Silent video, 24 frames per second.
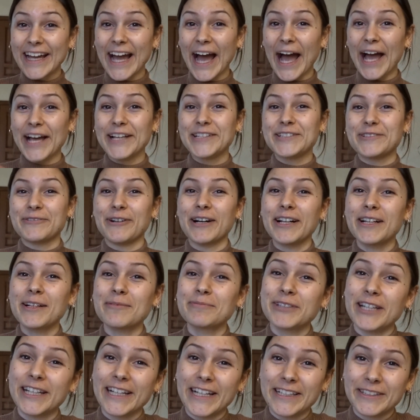guys, welcome
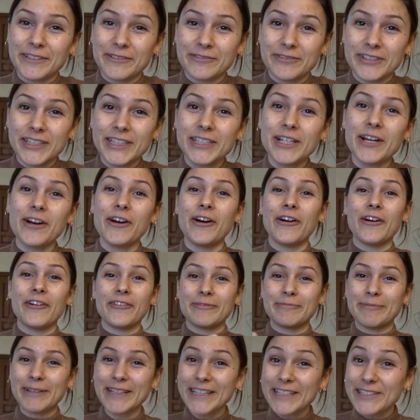to another video
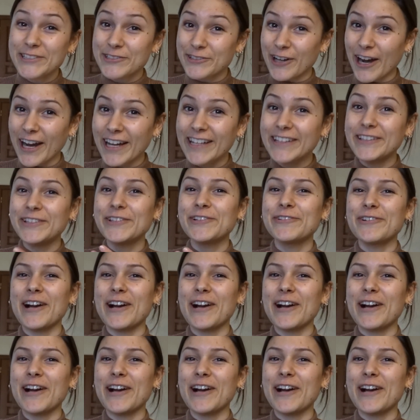of me trying new